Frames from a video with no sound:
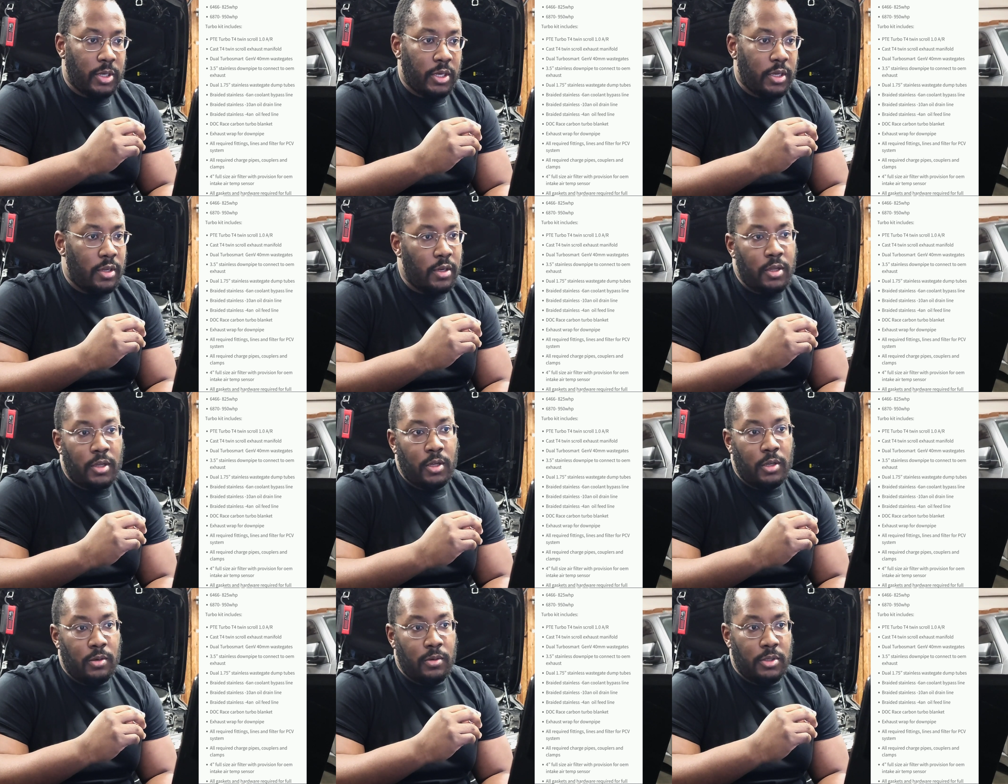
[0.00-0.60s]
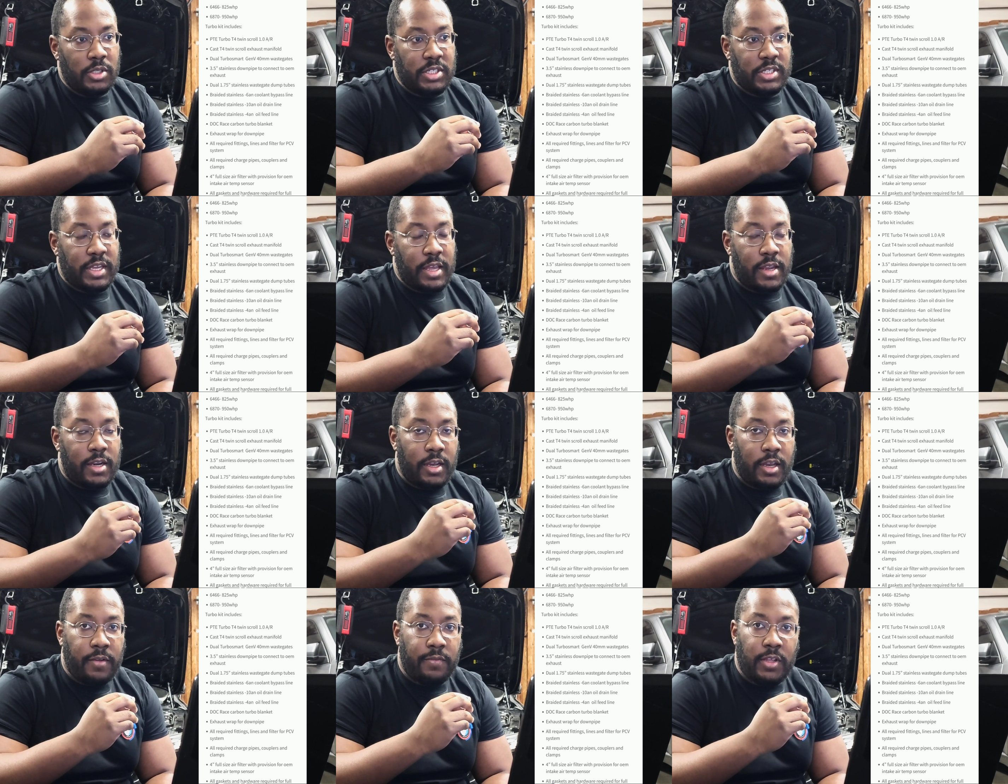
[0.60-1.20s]
But we'll just
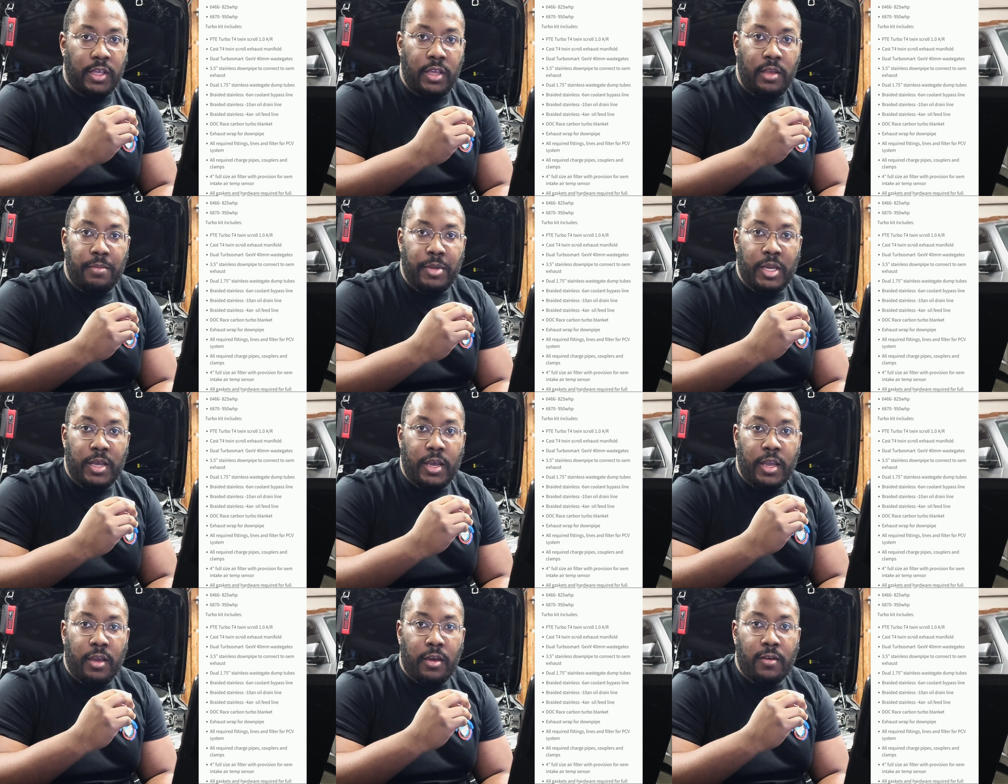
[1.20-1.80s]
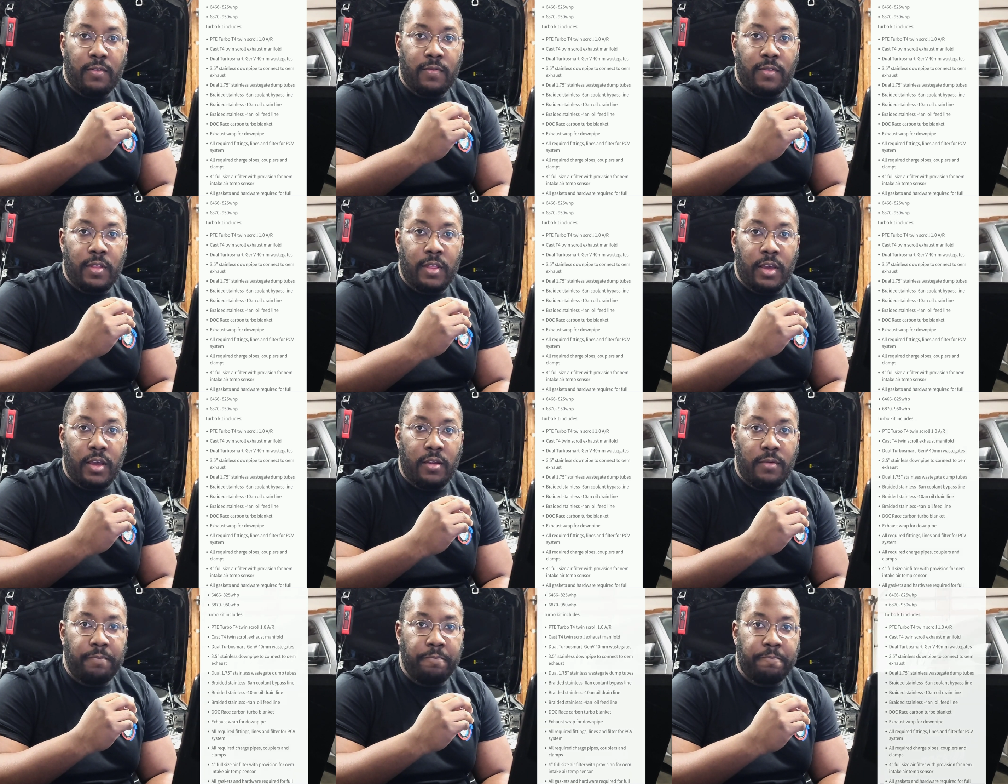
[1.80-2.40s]
kind of have to keep an eye out for
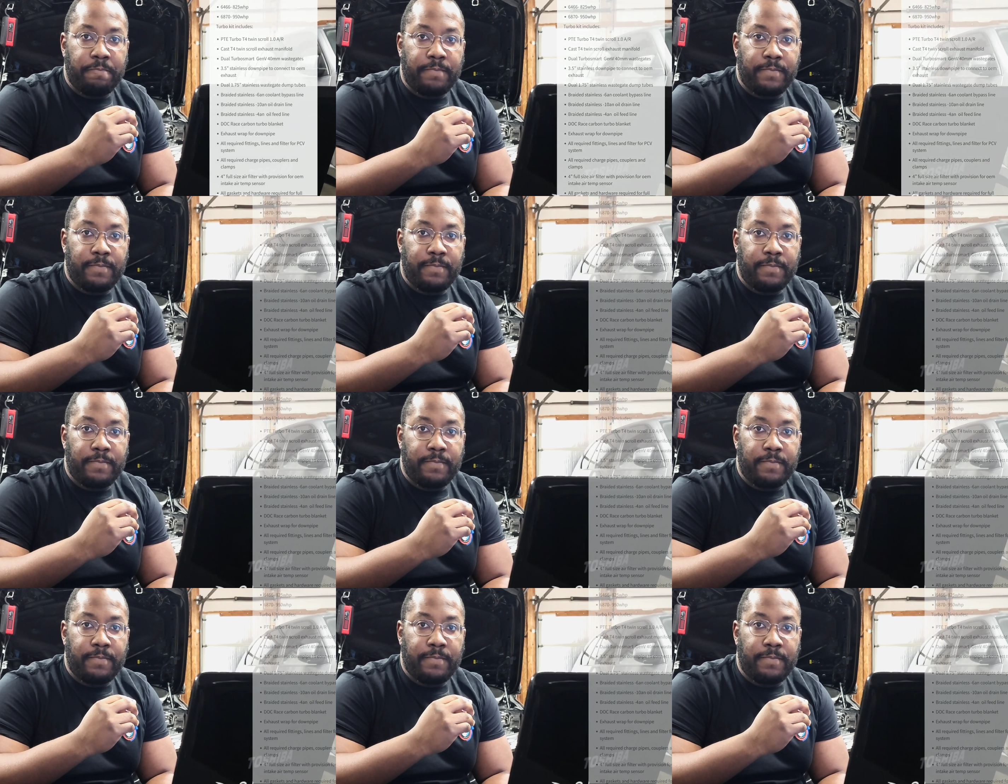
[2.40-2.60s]
that.